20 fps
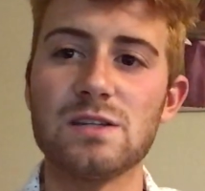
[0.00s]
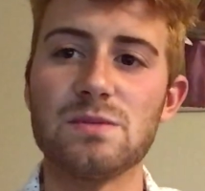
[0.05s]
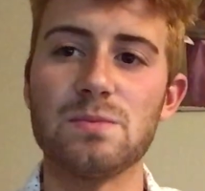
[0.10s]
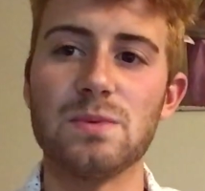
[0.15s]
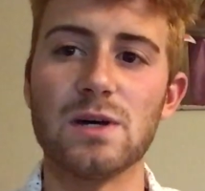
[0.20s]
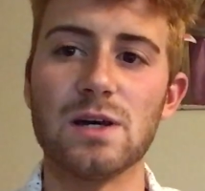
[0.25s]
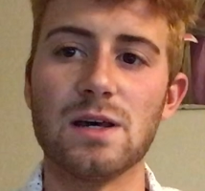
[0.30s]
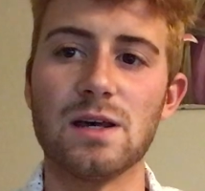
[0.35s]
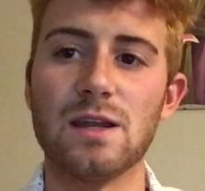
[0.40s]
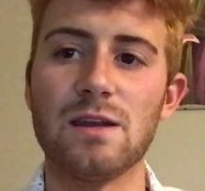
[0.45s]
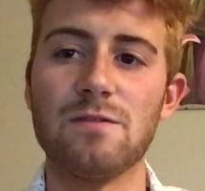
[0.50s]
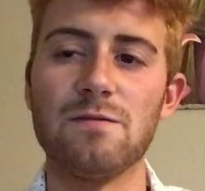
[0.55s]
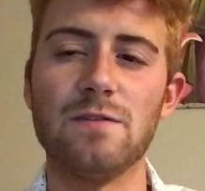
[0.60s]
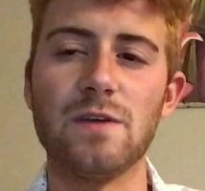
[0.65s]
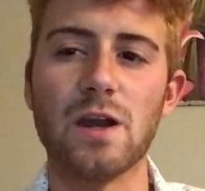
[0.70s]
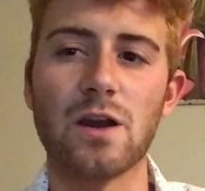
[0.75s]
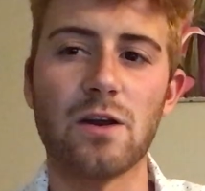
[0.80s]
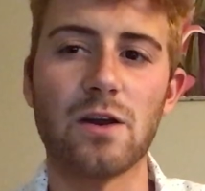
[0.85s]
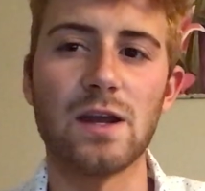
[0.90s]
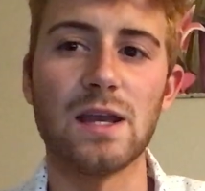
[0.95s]
but
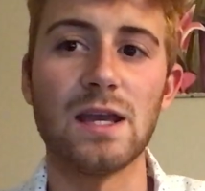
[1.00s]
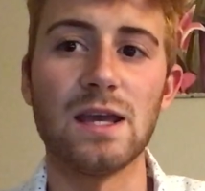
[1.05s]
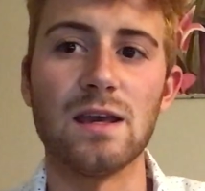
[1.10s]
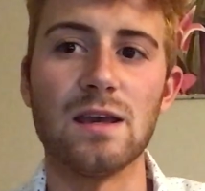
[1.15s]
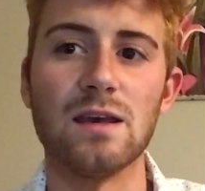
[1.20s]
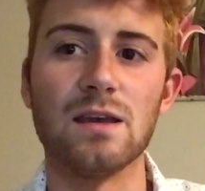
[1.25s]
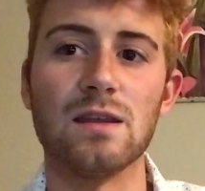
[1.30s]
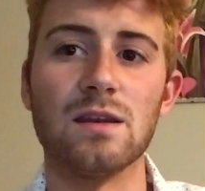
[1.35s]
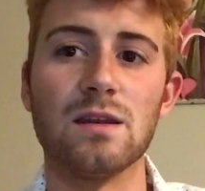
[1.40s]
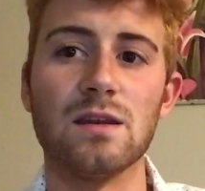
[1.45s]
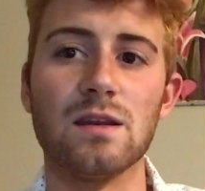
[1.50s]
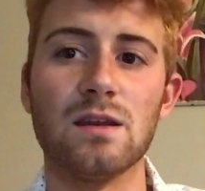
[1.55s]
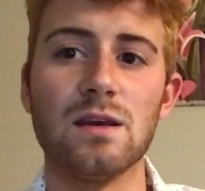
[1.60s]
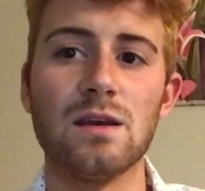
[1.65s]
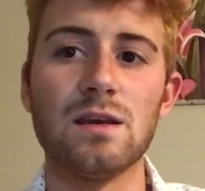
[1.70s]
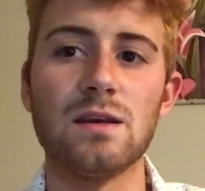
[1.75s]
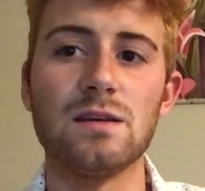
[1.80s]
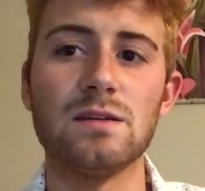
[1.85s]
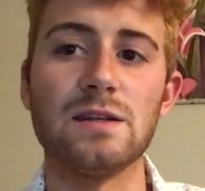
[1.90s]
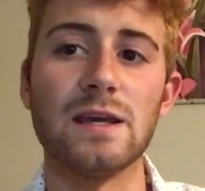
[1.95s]
vary in
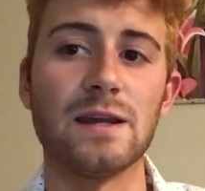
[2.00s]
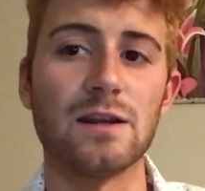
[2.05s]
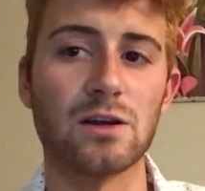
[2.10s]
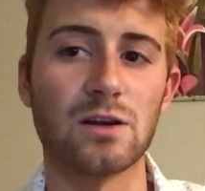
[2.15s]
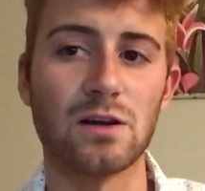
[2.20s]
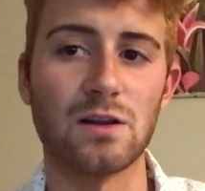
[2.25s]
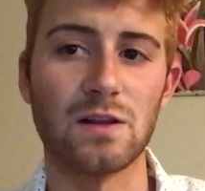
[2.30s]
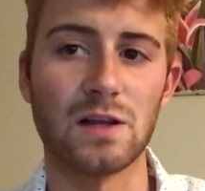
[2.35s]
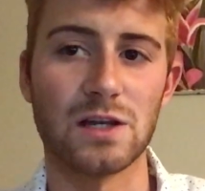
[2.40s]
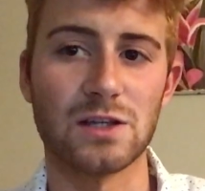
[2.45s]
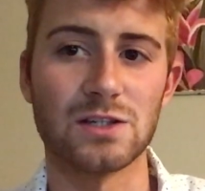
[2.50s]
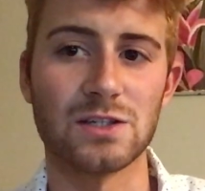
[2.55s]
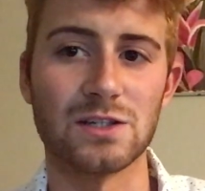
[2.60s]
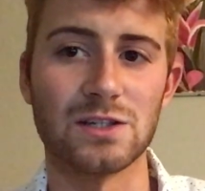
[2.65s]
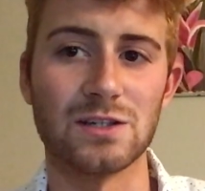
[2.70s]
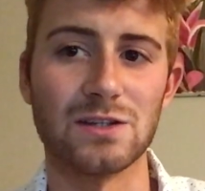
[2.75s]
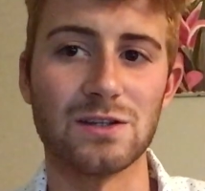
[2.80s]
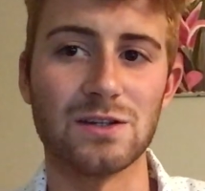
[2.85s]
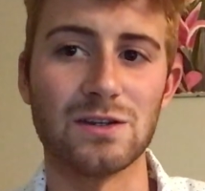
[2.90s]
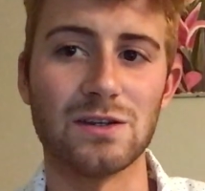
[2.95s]
data
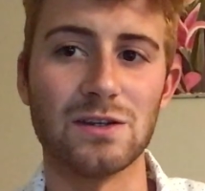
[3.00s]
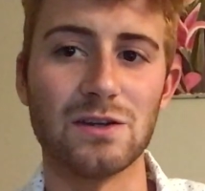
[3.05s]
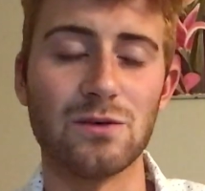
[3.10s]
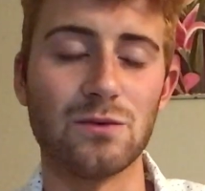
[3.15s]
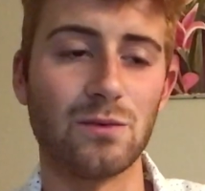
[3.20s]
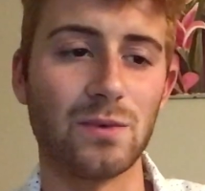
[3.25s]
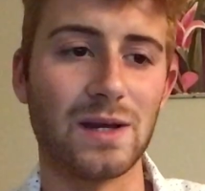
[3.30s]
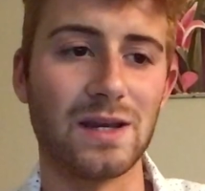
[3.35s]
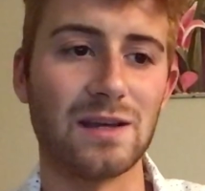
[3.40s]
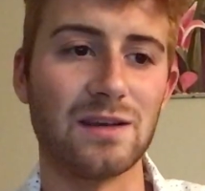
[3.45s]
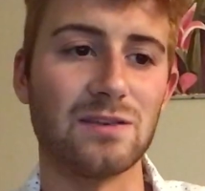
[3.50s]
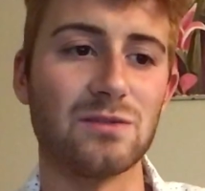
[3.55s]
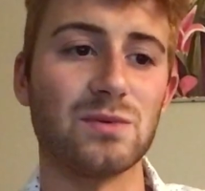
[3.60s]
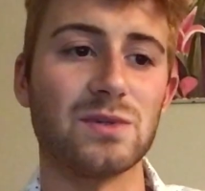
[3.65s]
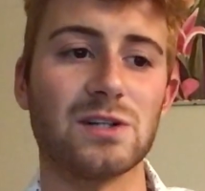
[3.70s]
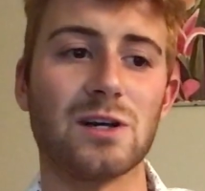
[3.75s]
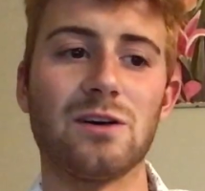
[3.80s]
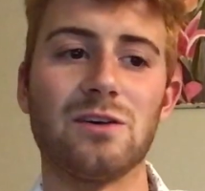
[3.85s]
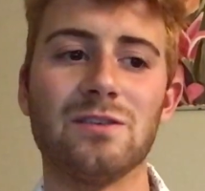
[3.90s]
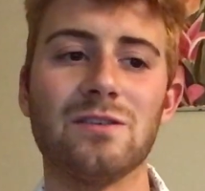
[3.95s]
collection ways, which
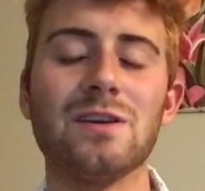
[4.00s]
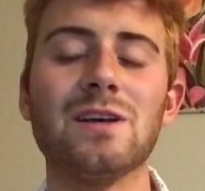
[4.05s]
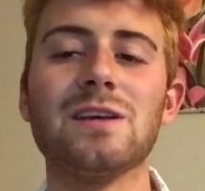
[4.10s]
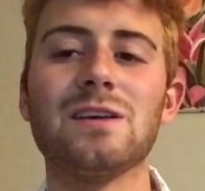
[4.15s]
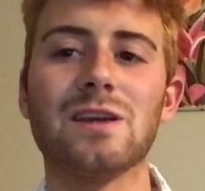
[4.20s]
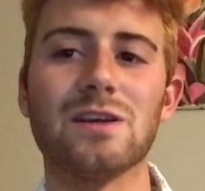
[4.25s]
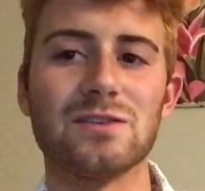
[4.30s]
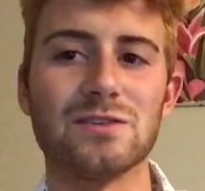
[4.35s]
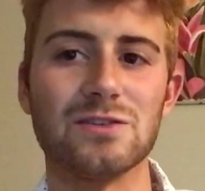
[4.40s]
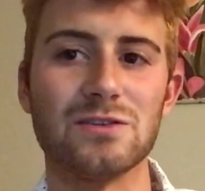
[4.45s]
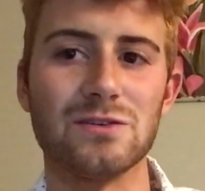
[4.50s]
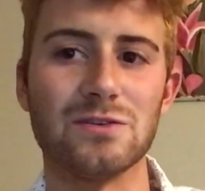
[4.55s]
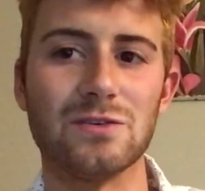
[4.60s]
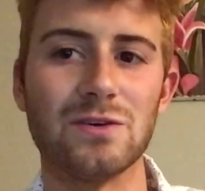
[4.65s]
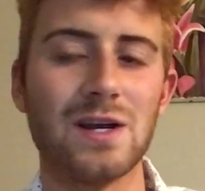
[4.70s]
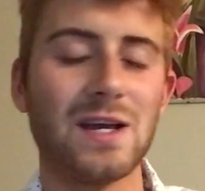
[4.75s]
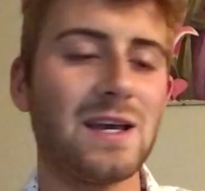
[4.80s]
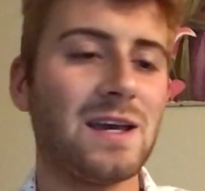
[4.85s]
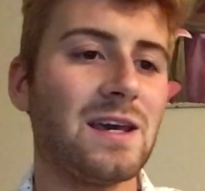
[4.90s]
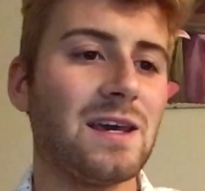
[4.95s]
I'll get to
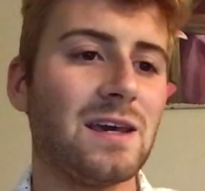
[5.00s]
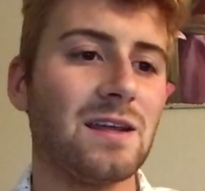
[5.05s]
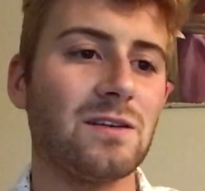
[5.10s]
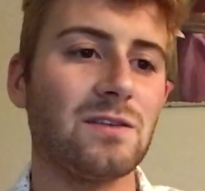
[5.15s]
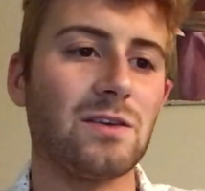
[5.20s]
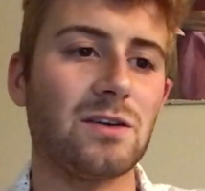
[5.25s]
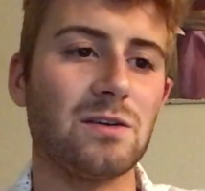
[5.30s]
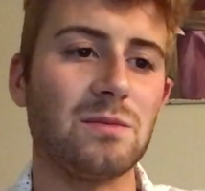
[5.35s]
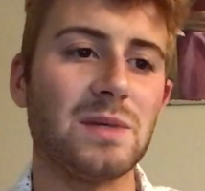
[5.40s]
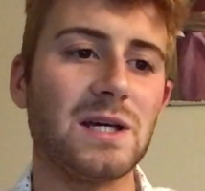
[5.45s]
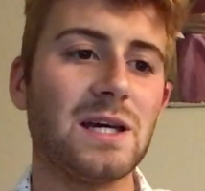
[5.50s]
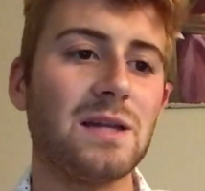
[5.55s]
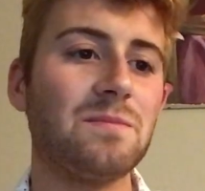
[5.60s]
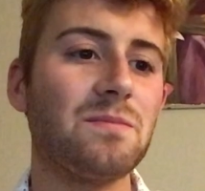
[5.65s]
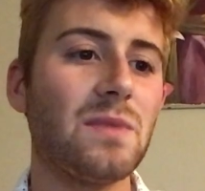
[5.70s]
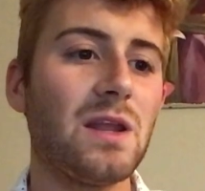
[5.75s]
in a little bit.